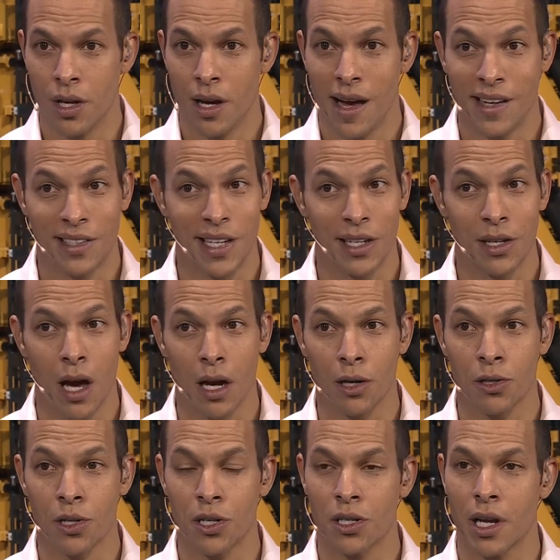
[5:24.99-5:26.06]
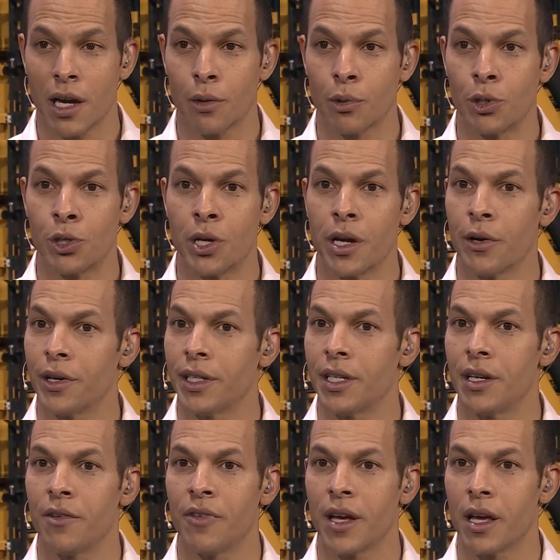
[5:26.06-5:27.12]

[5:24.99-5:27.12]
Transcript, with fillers: and technologies like regenerative